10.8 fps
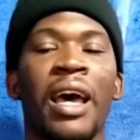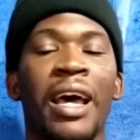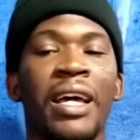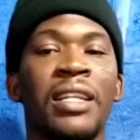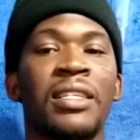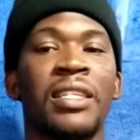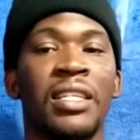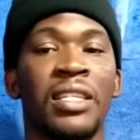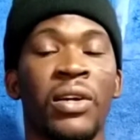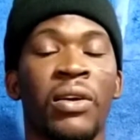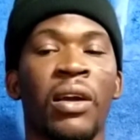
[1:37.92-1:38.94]
and
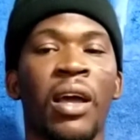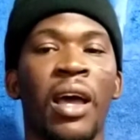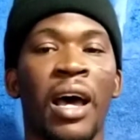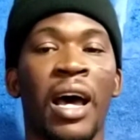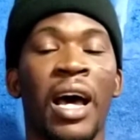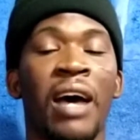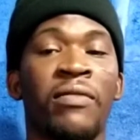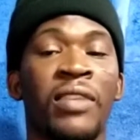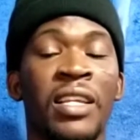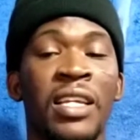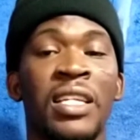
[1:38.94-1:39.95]
sister have
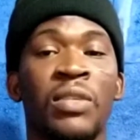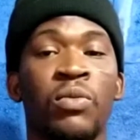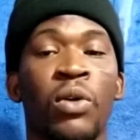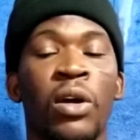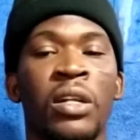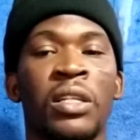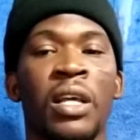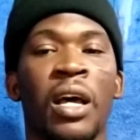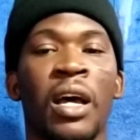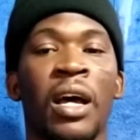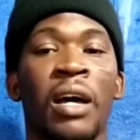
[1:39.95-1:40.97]
these words,
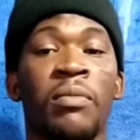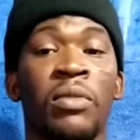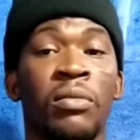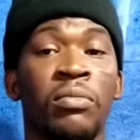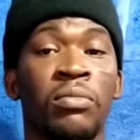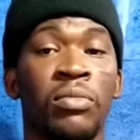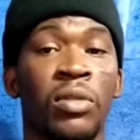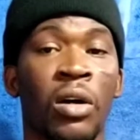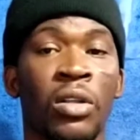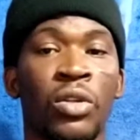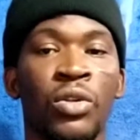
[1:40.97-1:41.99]
or
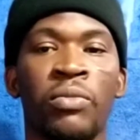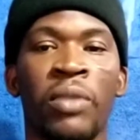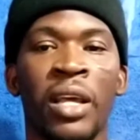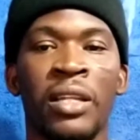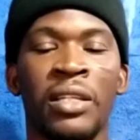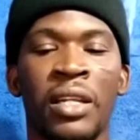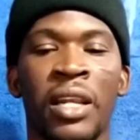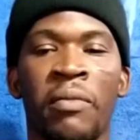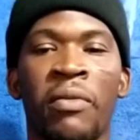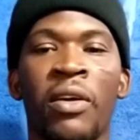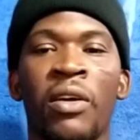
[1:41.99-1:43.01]
two blends in
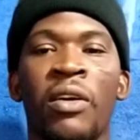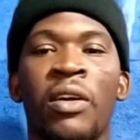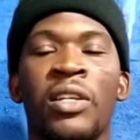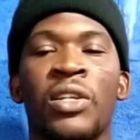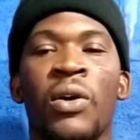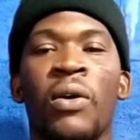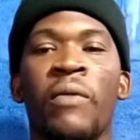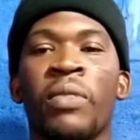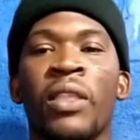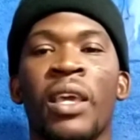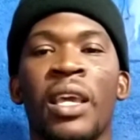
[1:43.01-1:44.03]
them. So
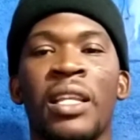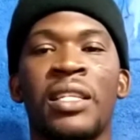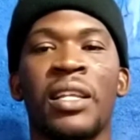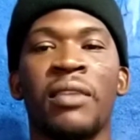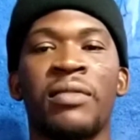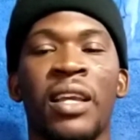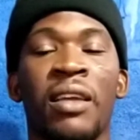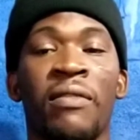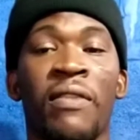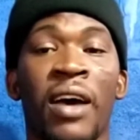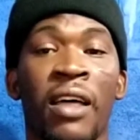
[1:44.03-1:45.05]
instead of saying
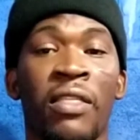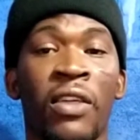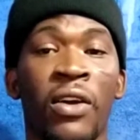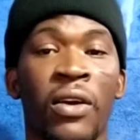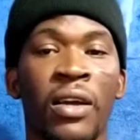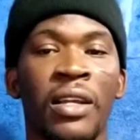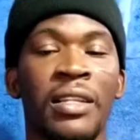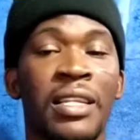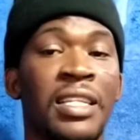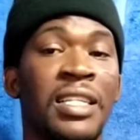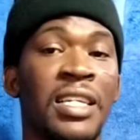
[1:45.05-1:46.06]
father,
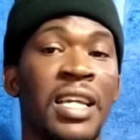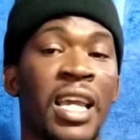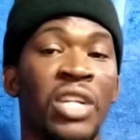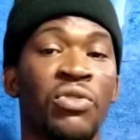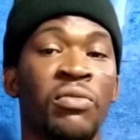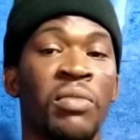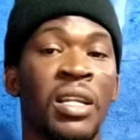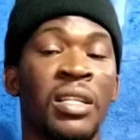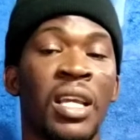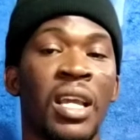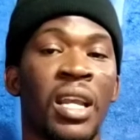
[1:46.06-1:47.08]
the TH would be
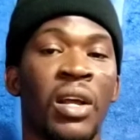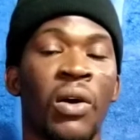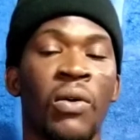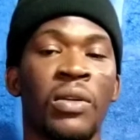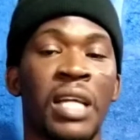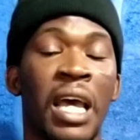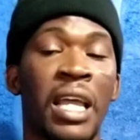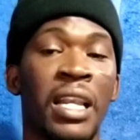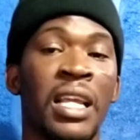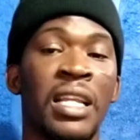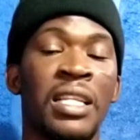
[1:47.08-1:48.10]
taken out
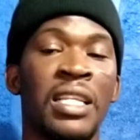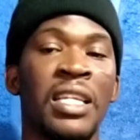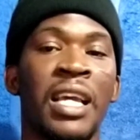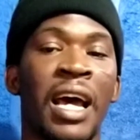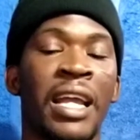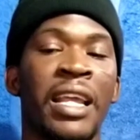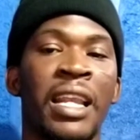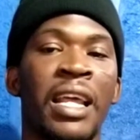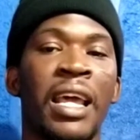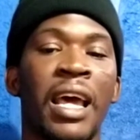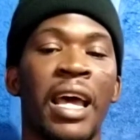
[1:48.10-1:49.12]
and the D added.
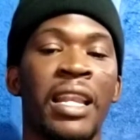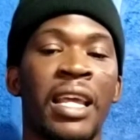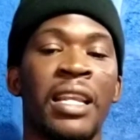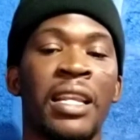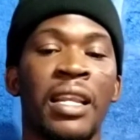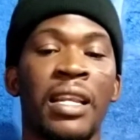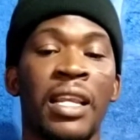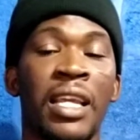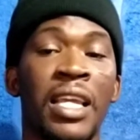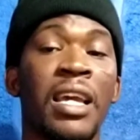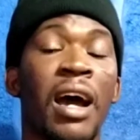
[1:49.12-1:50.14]
And then
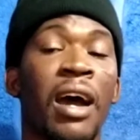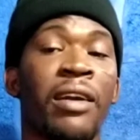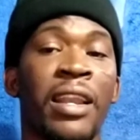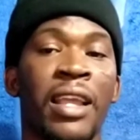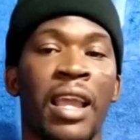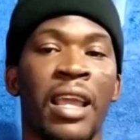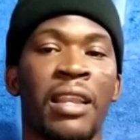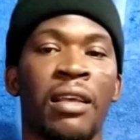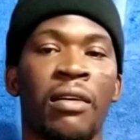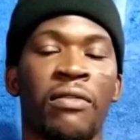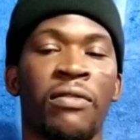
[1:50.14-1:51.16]
the ER at the end
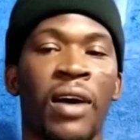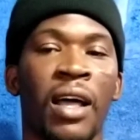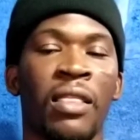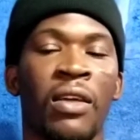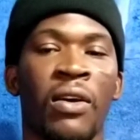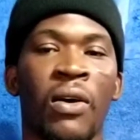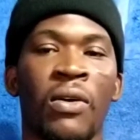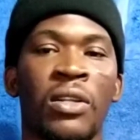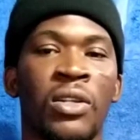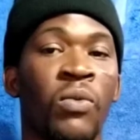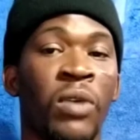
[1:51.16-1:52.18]
of father
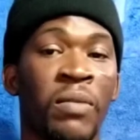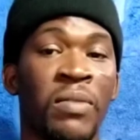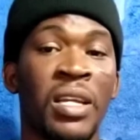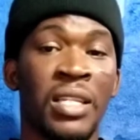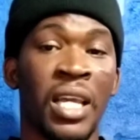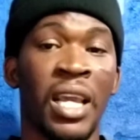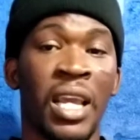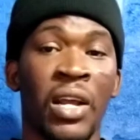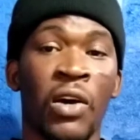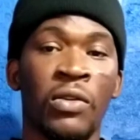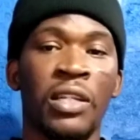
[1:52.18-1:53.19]
also will be taken
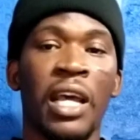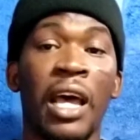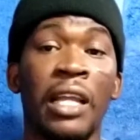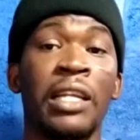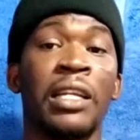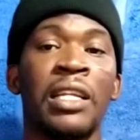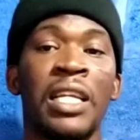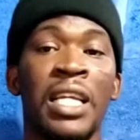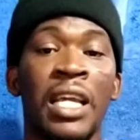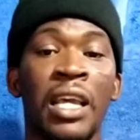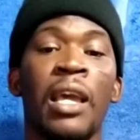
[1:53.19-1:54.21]
out, and
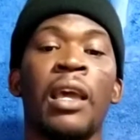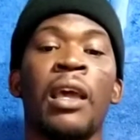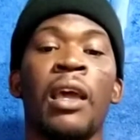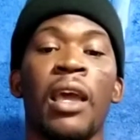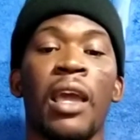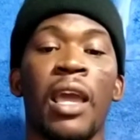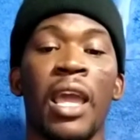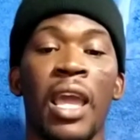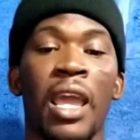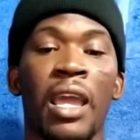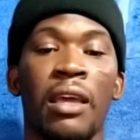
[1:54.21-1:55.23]
the
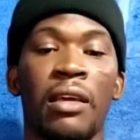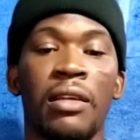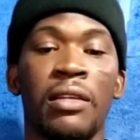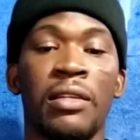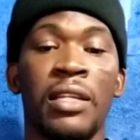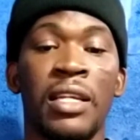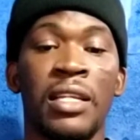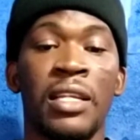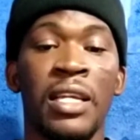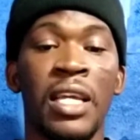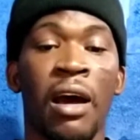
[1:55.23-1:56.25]
A,
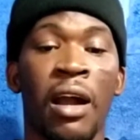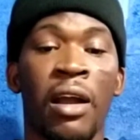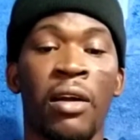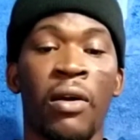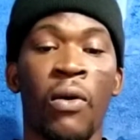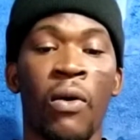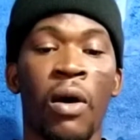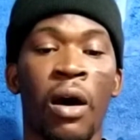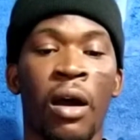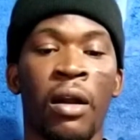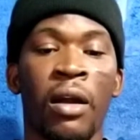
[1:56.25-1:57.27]
the ER,
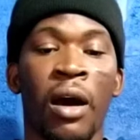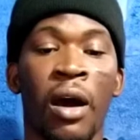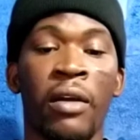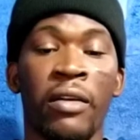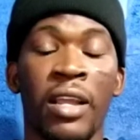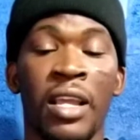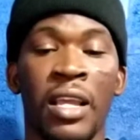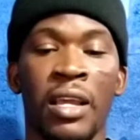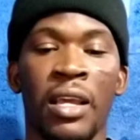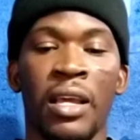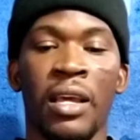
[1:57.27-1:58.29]
OR, RE,
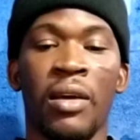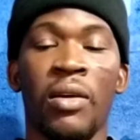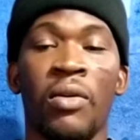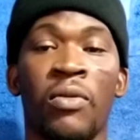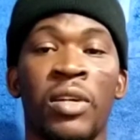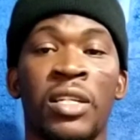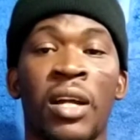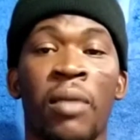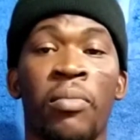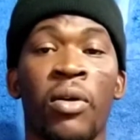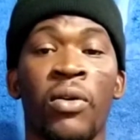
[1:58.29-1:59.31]
which
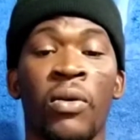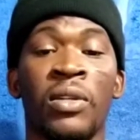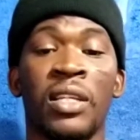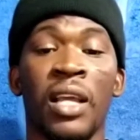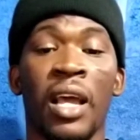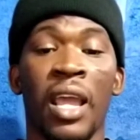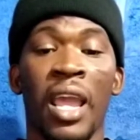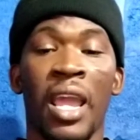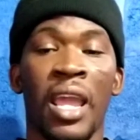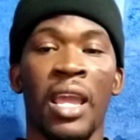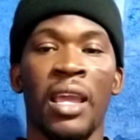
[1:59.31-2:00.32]
are pronounced
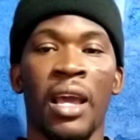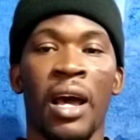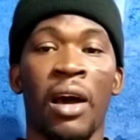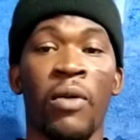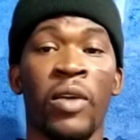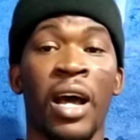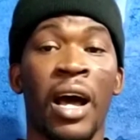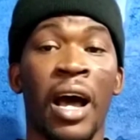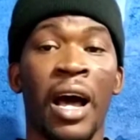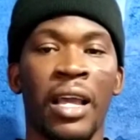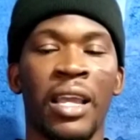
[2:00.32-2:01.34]
A with a
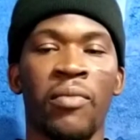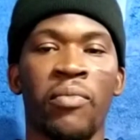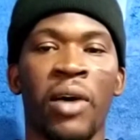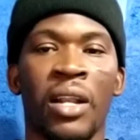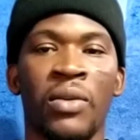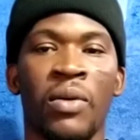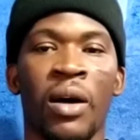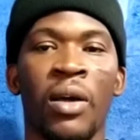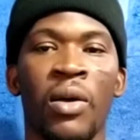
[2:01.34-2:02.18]
in Patwa,